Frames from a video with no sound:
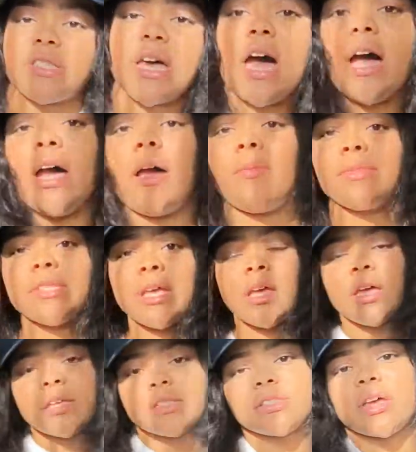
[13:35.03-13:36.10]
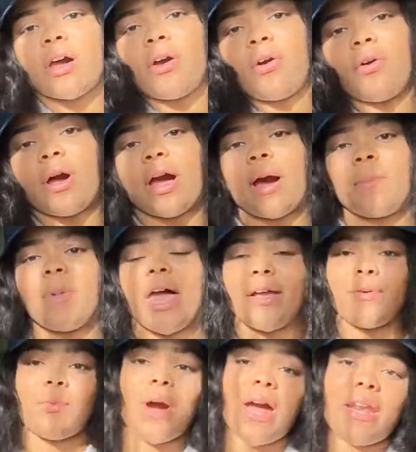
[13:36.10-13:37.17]
times. So I'm like,
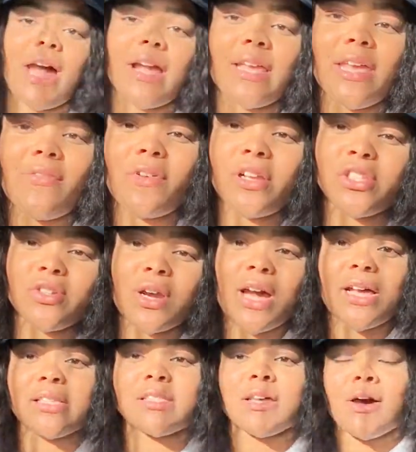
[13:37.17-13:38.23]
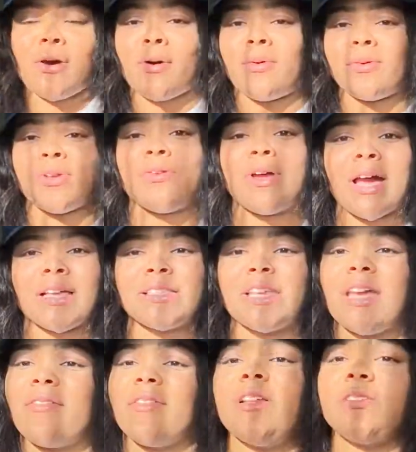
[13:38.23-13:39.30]
why not give it a try? So you guys
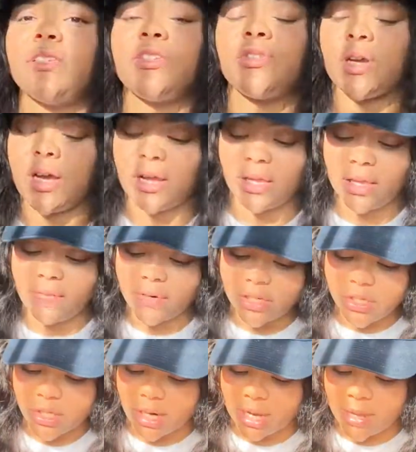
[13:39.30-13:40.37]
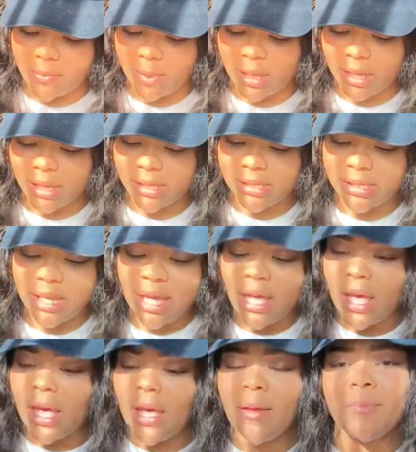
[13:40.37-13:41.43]
give this a try. Give it a try because
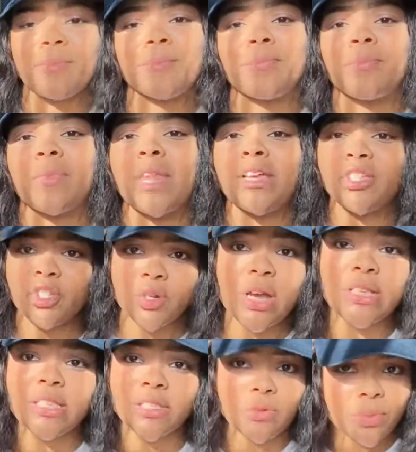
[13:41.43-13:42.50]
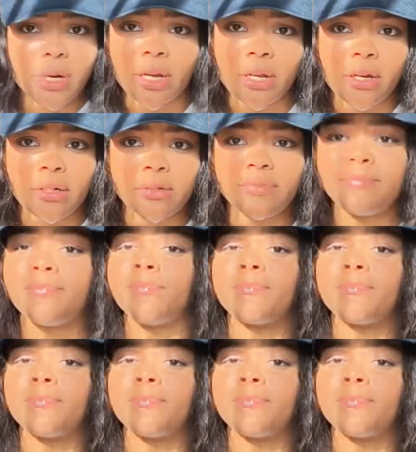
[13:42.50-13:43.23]
stress is real.